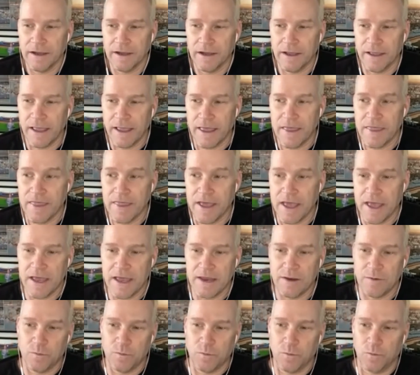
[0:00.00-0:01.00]
And
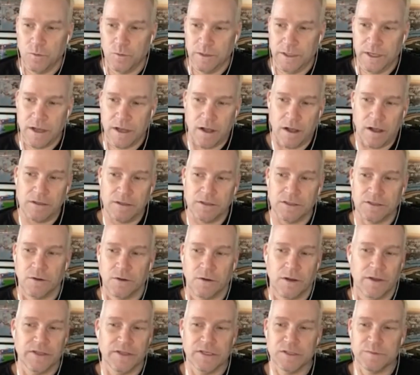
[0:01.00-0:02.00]
then we
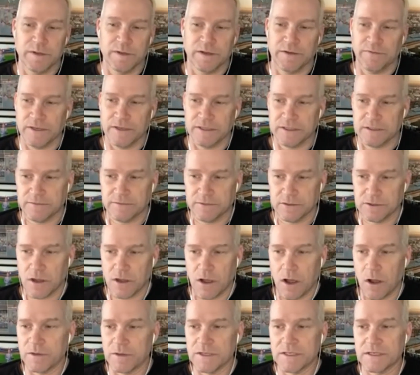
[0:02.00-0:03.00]
also on these big festivals
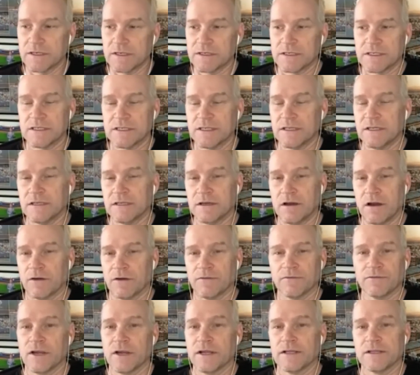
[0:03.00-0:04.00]
always get to see
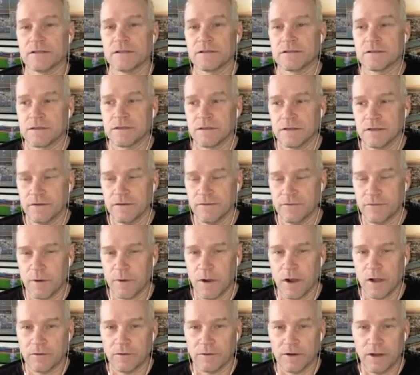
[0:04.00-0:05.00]
our friends from
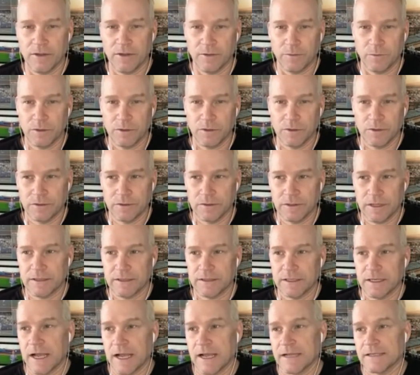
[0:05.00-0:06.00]
all around the world,
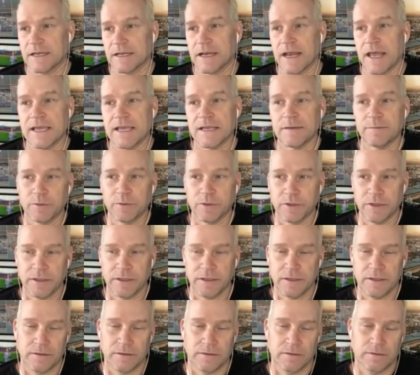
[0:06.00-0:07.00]
like the guys in
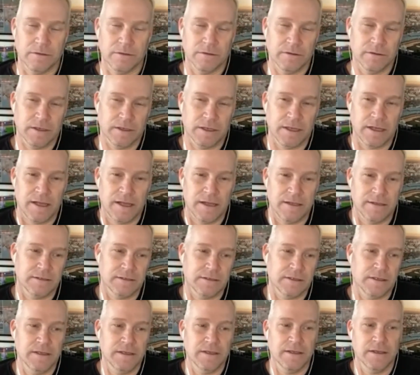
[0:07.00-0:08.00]
Hatebreed or the
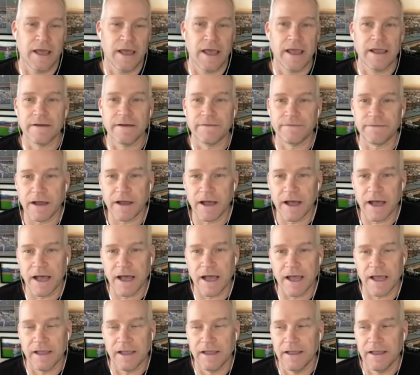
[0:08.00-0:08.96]
guys in AFI.